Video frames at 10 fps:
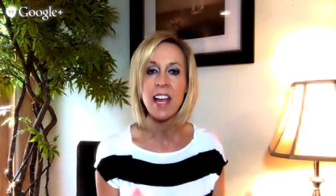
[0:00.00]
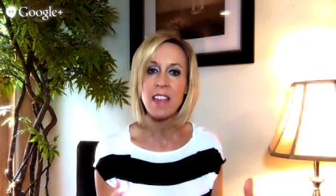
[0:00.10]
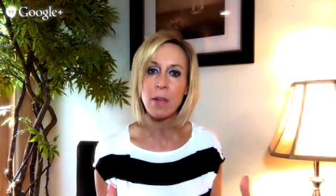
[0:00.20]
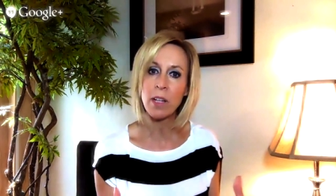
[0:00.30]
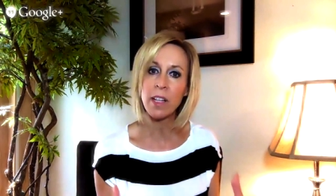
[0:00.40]

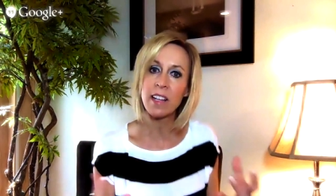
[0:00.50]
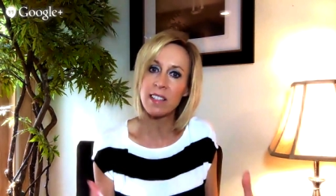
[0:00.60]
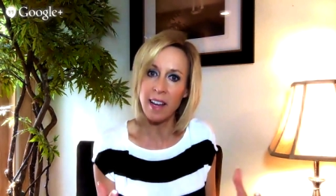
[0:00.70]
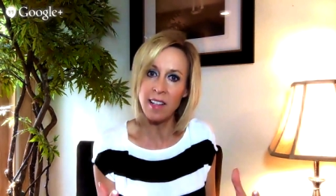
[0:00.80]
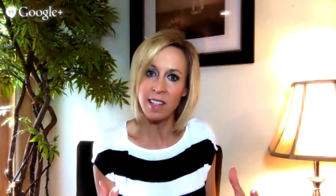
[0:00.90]
that really
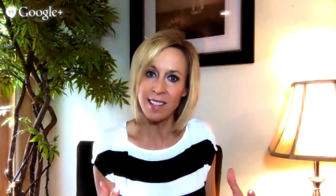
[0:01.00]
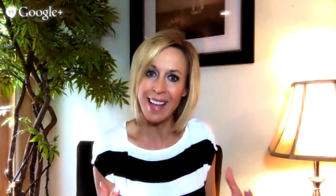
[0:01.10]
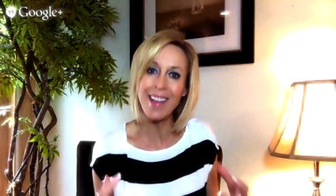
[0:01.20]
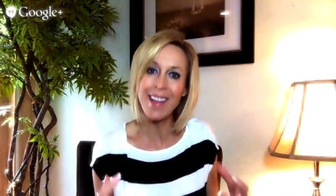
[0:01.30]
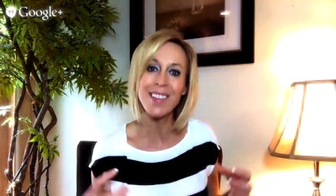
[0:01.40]
excites the
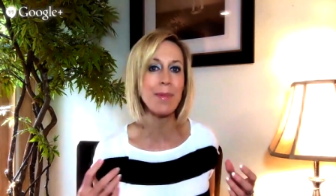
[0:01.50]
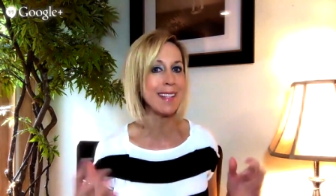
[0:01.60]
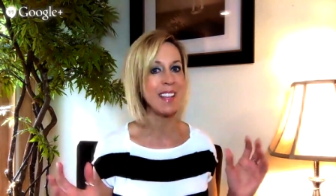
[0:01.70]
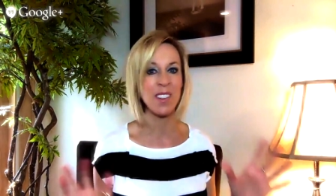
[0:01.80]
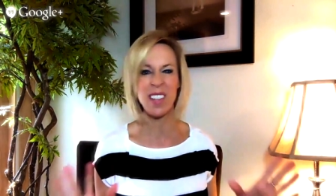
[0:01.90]
cells, and we
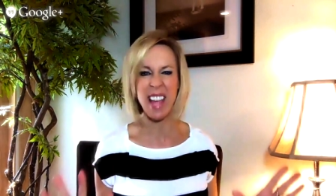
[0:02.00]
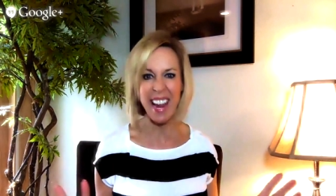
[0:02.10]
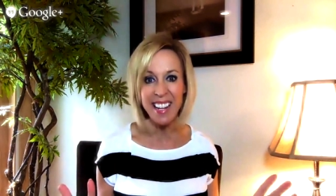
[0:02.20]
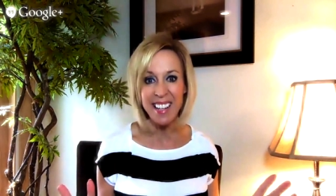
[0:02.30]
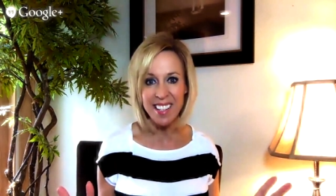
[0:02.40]
can see if there's
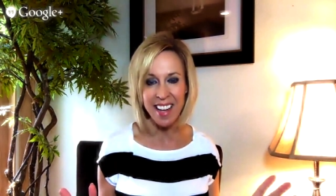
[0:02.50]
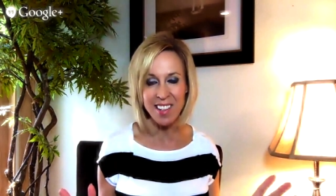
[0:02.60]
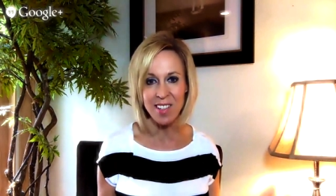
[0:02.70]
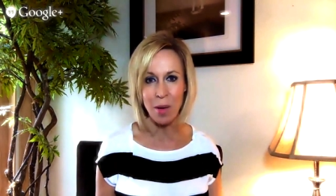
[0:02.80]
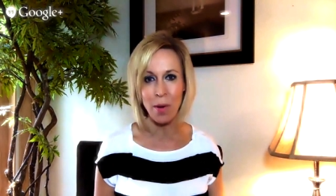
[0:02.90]
any
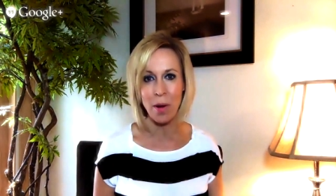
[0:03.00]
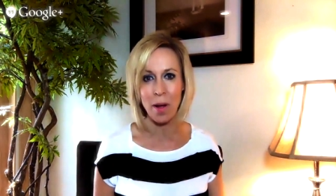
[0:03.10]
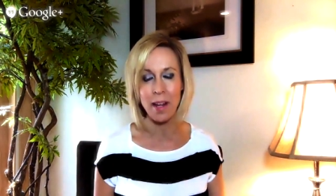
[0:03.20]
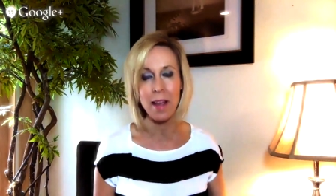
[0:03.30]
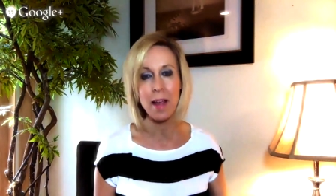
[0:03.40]
changes going
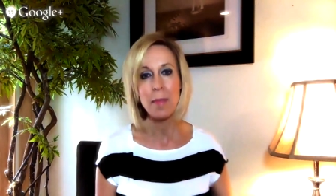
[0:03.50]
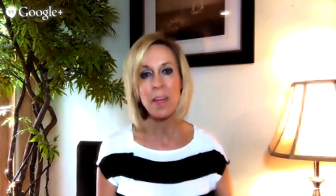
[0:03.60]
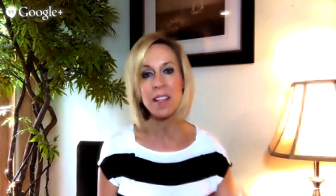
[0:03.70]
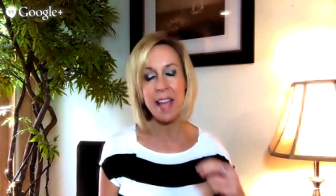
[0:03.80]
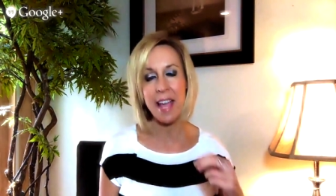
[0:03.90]
on.
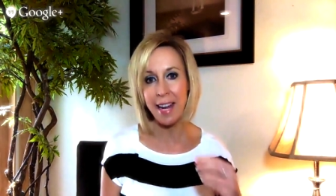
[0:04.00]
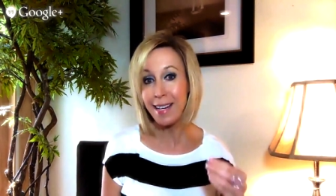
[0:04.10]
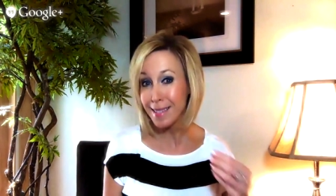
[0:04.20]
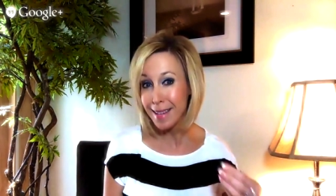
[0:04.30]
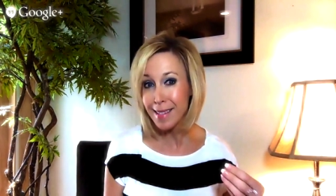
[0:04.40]
Because
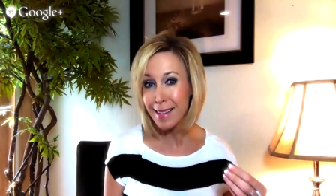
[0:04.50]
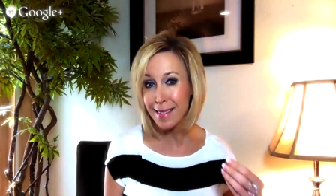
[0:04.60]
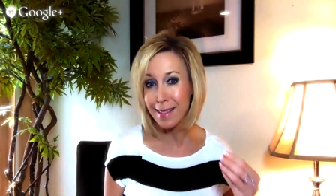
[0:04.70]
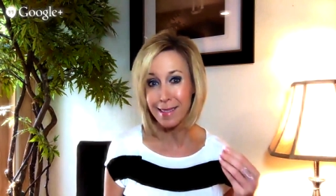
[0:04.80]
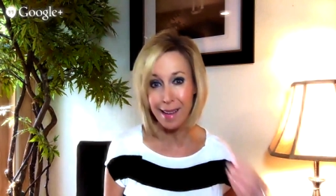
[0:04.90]
any
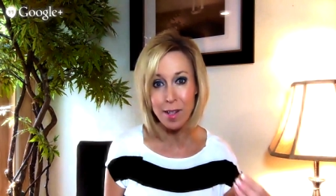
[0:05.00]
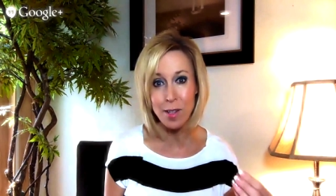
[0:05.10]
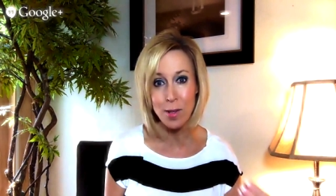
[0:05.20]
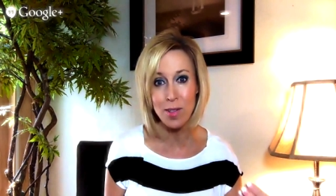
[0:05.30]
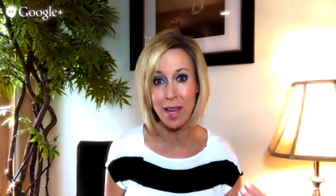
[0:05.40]
dentist that
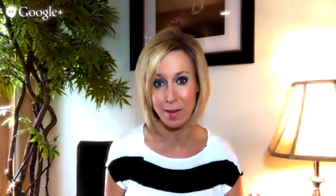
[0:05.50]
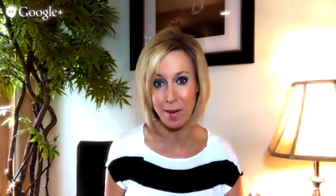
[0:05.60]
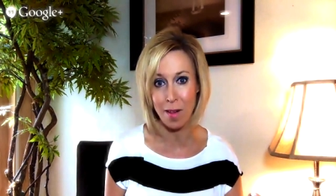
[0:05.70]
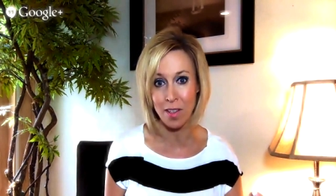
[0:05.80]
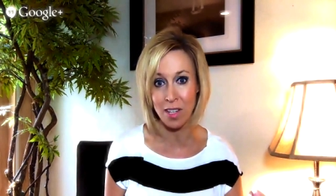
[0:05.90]
doesn't use
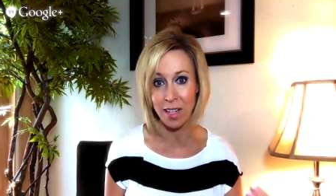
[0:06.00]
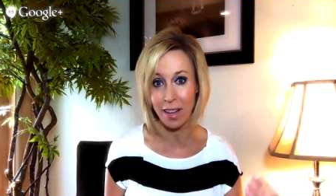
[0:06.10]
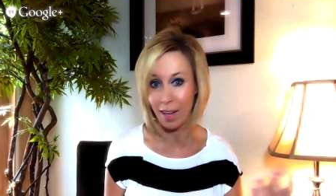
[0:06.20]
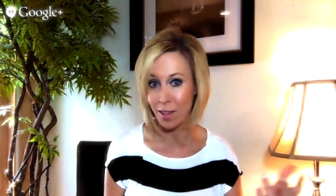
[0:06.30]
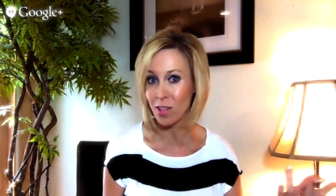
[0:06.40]
technology
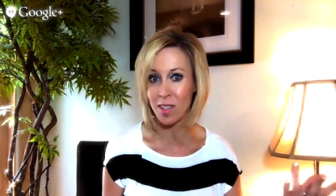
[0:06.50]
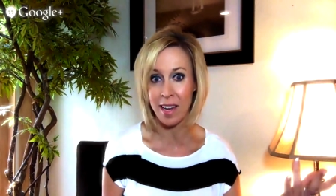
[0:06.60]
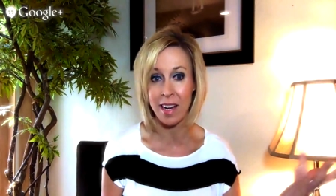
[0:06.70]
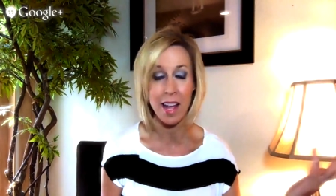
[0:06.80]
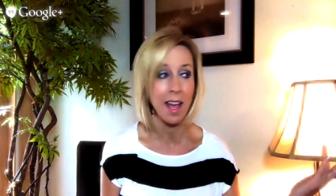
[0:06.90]
and you're just
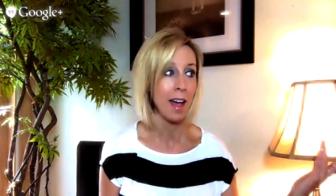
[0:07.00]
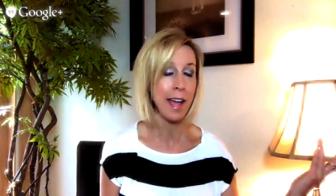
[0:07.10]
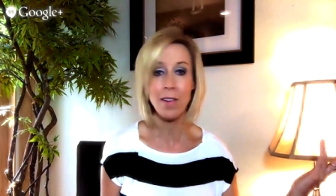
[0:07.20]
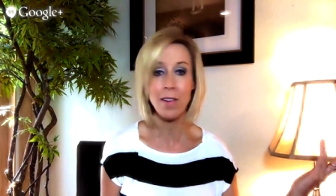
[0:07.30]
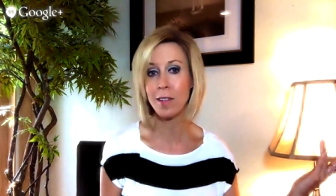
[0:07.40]
saying,
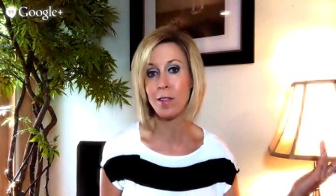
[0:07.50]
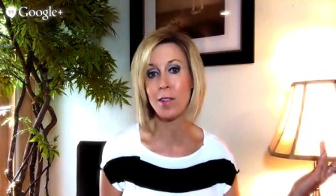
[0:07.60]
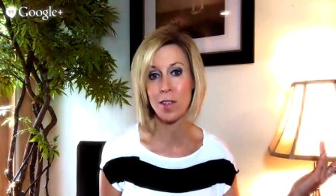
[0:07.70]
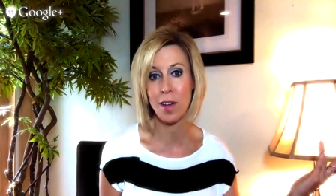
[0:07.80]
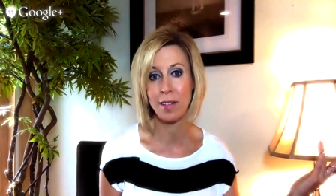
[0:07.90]
everything
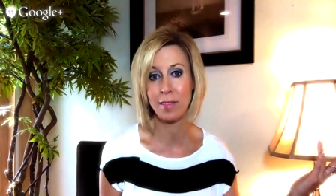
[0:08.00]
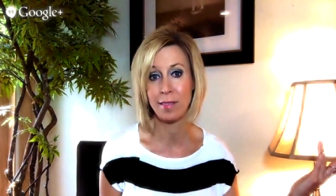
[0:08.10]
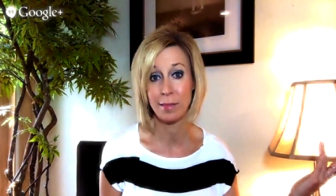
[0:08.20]
looks good,